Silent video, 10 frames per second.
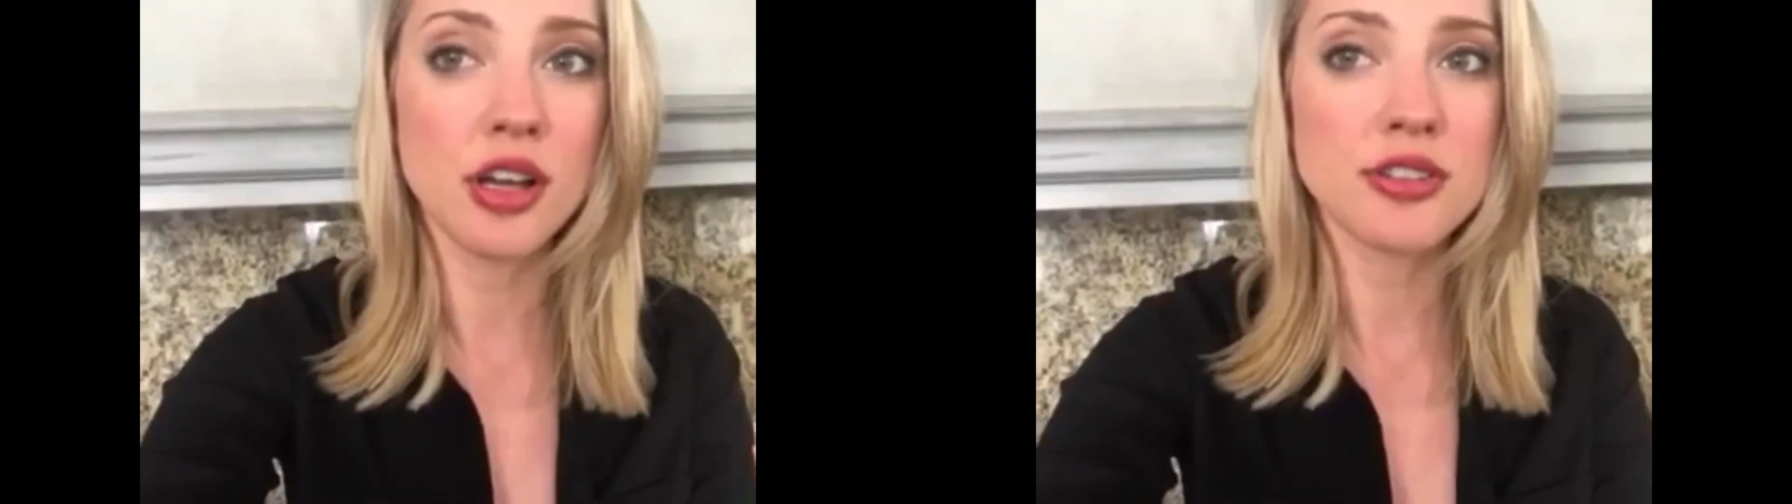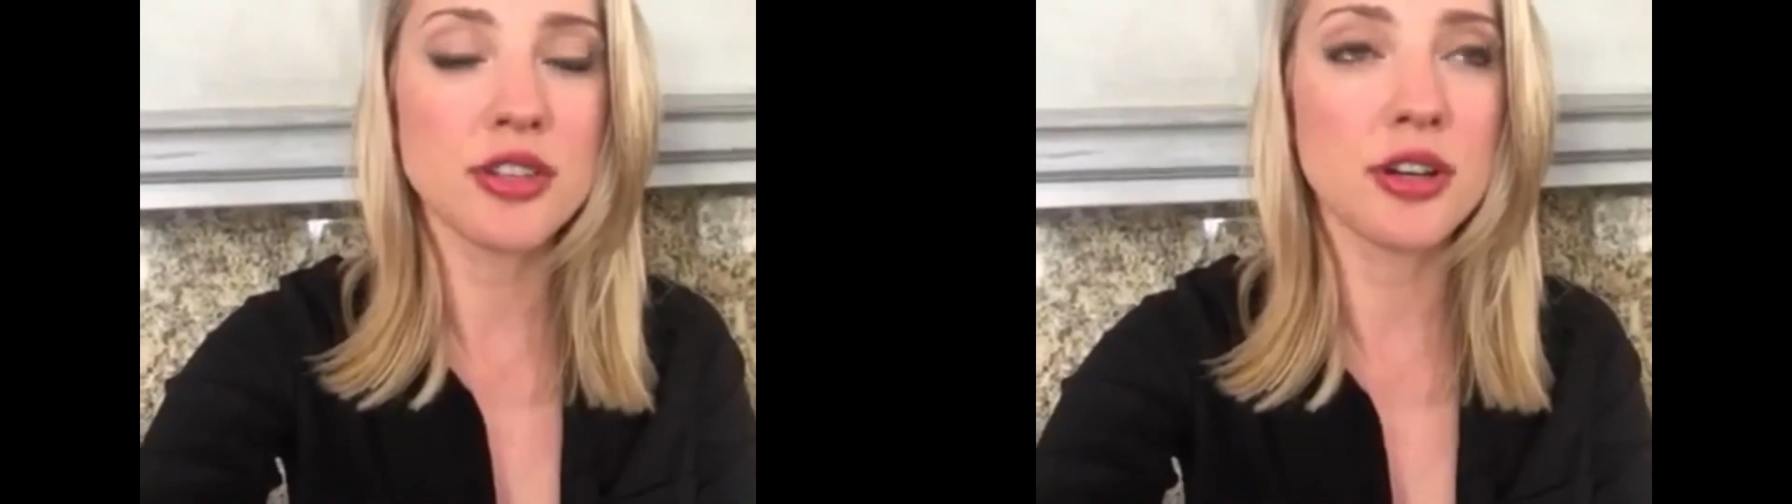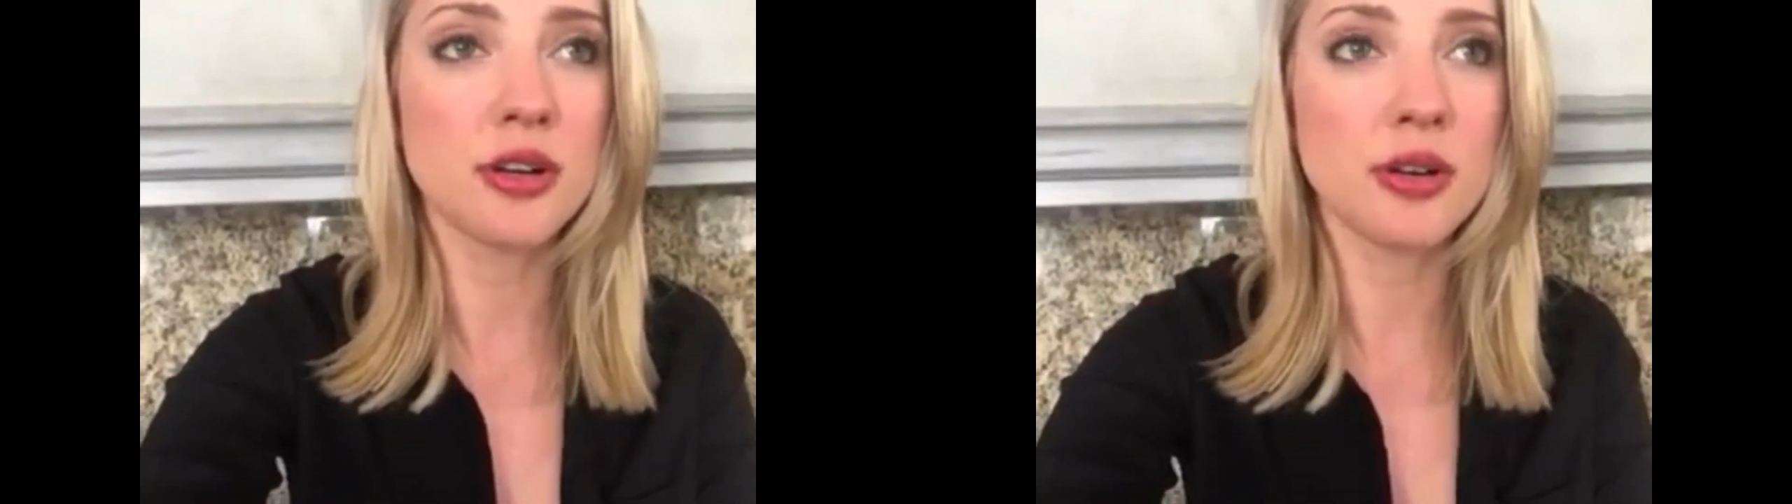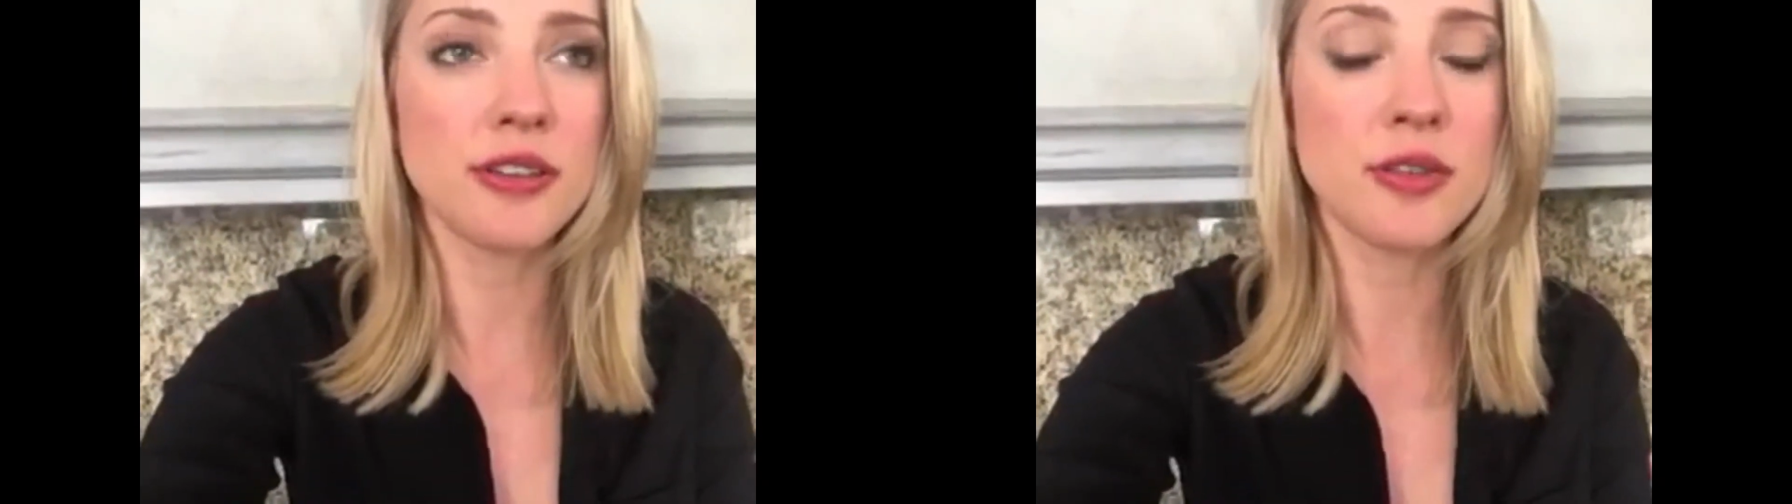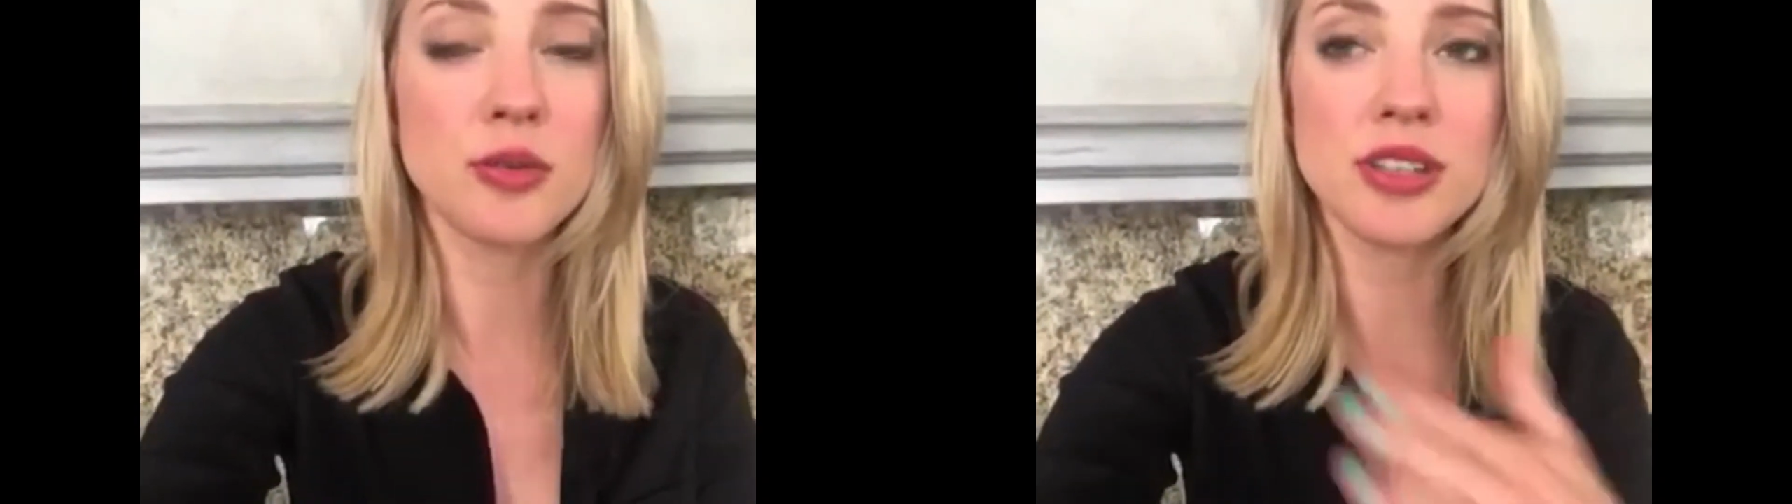So
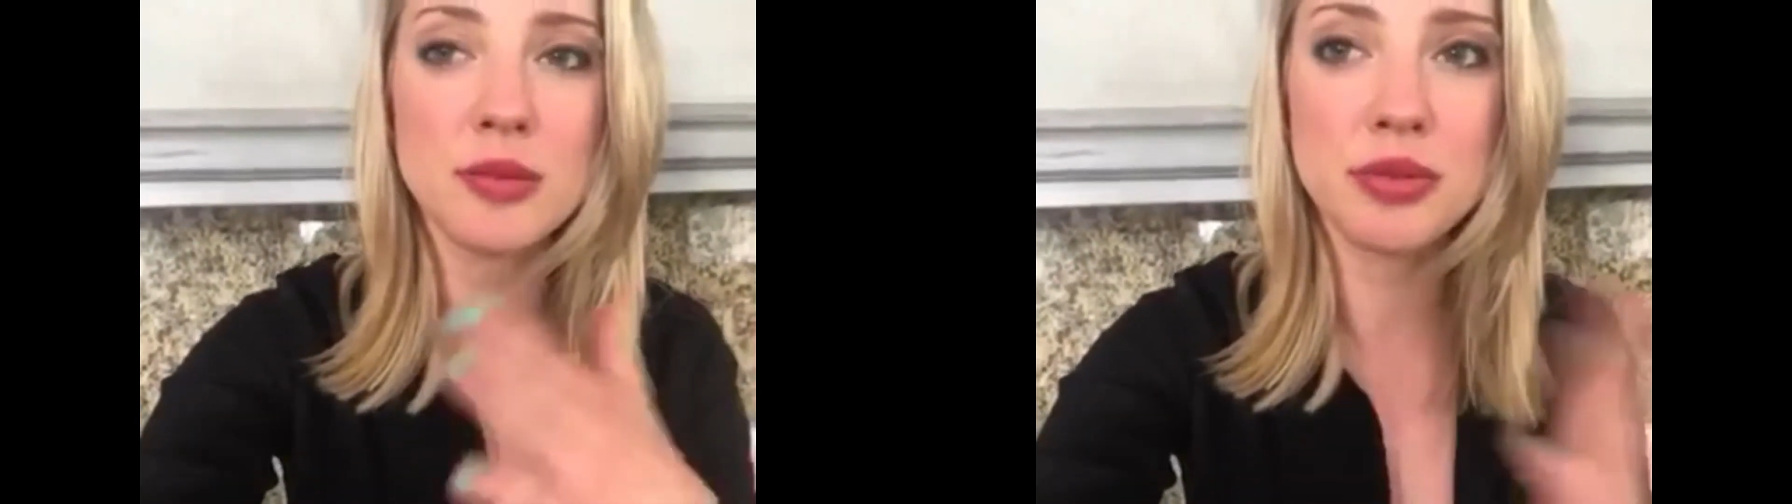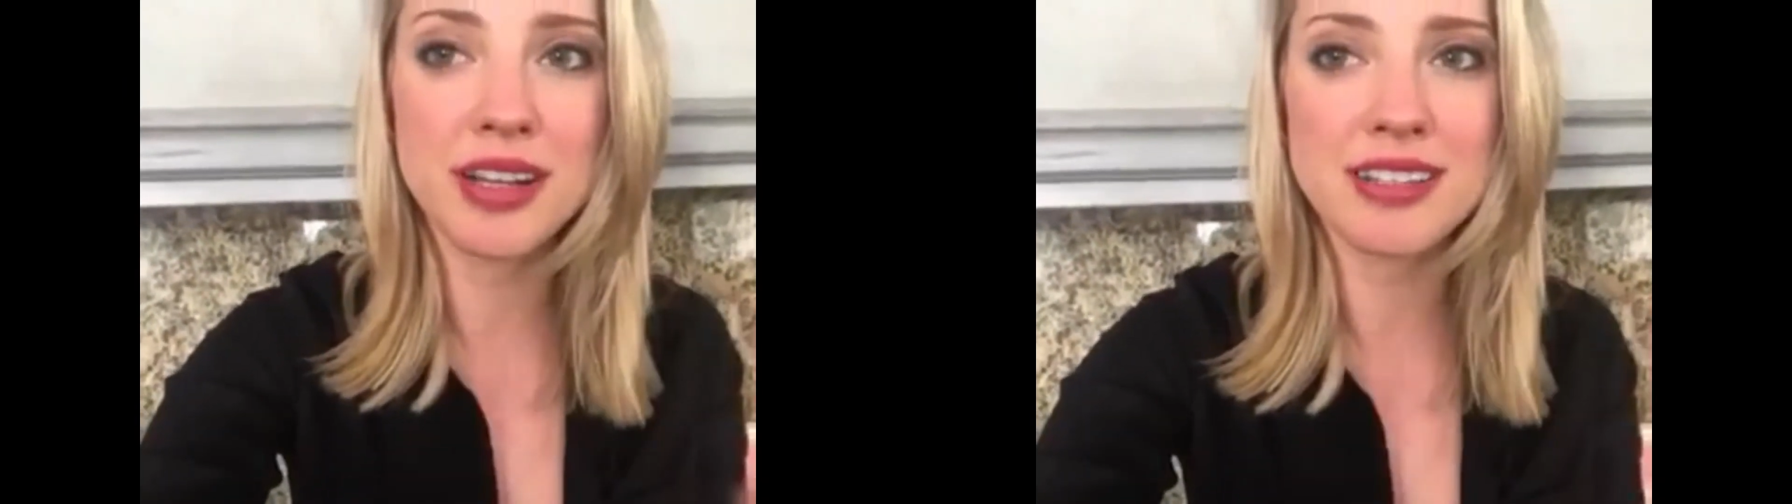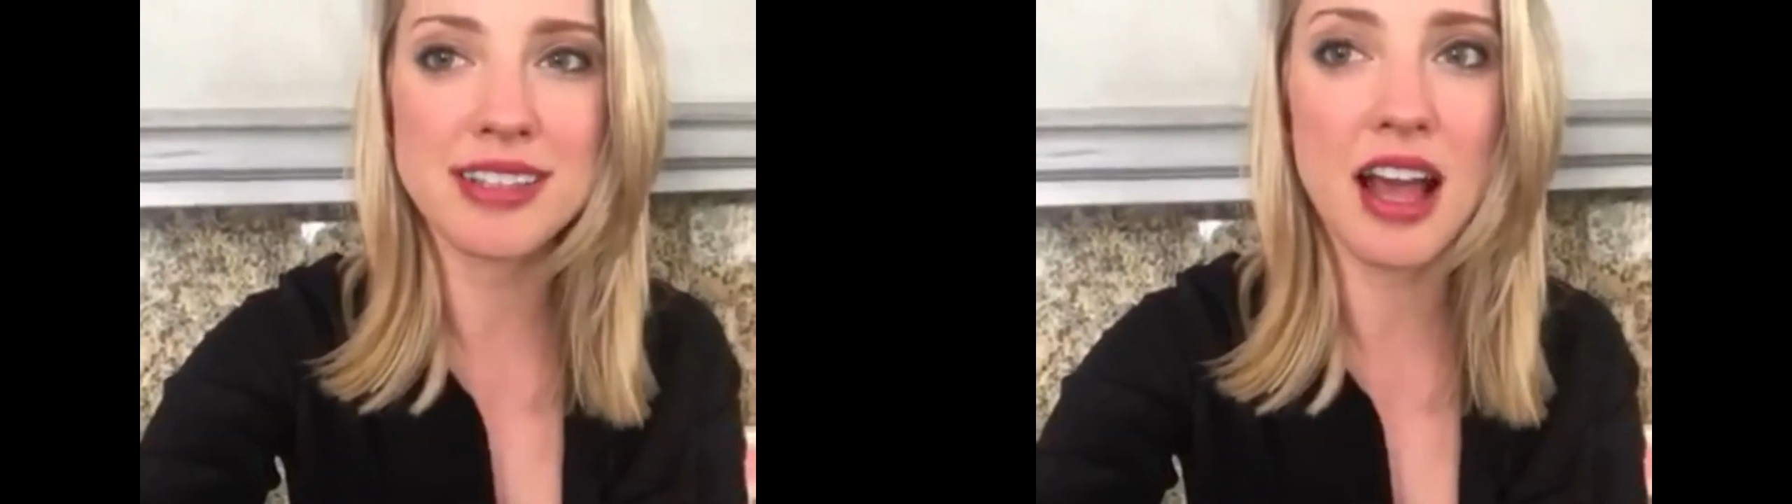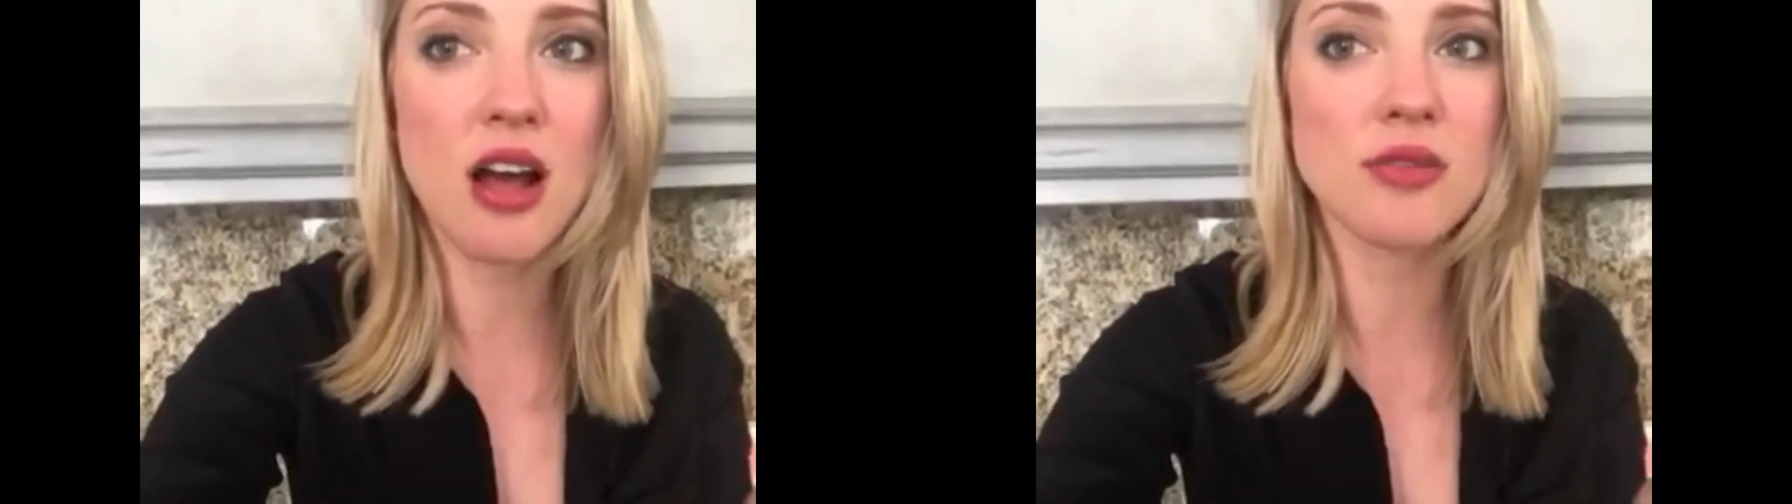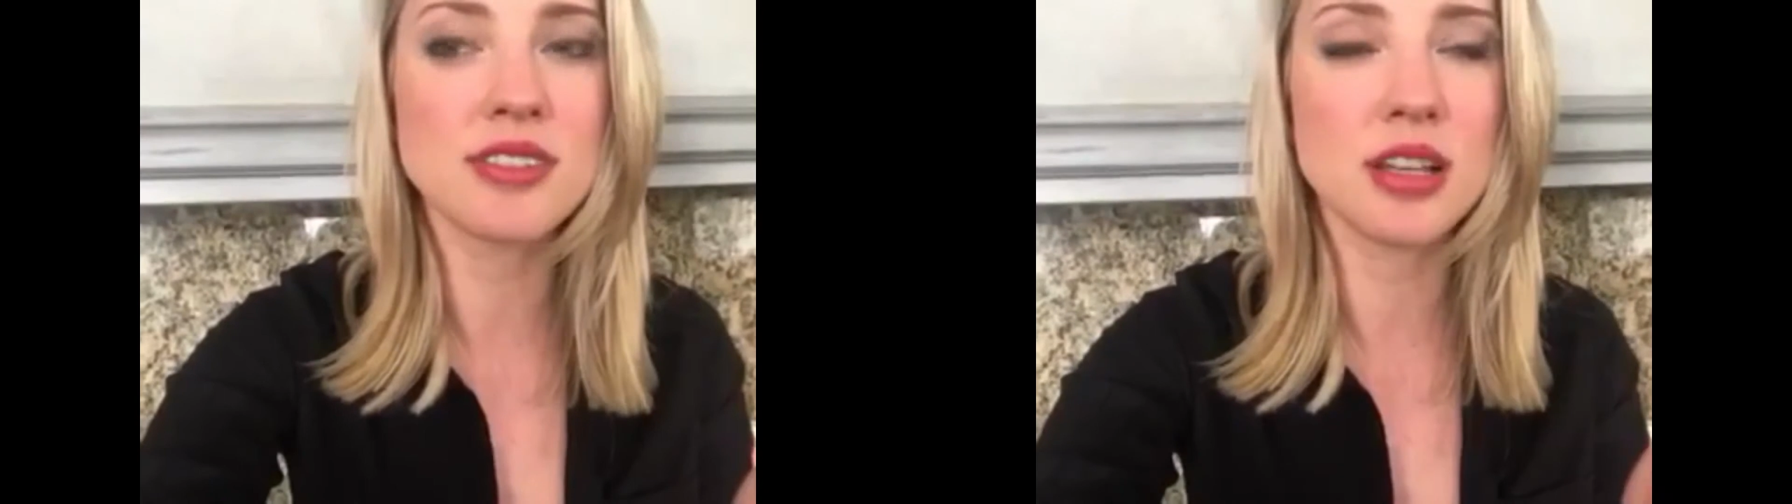if you really break it down,